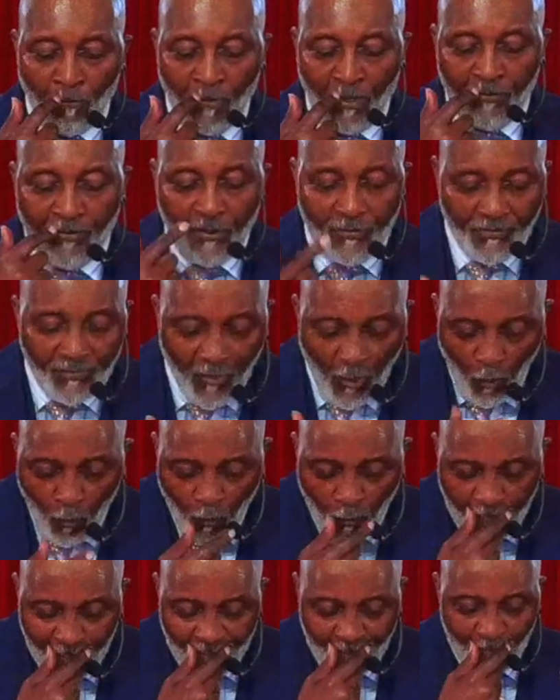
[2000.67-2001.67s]
The
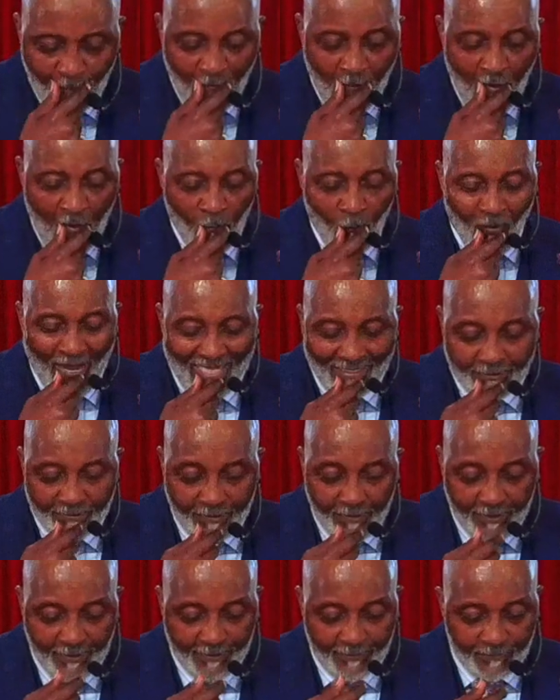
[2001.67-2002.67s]
thorn. Watch
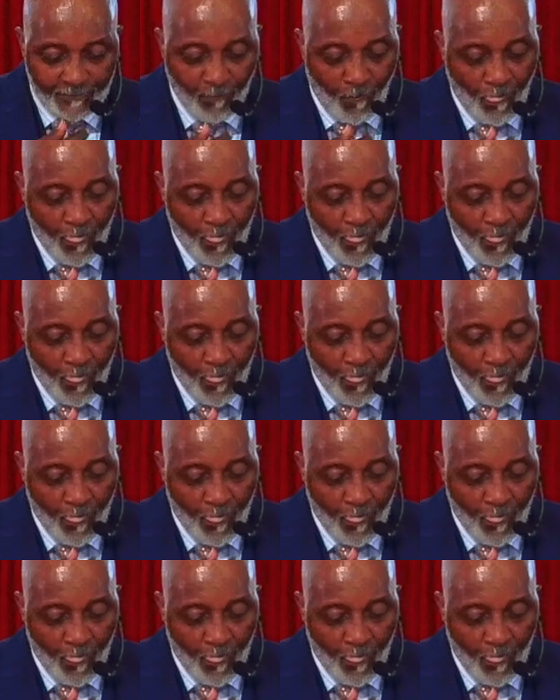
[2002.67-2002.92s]
this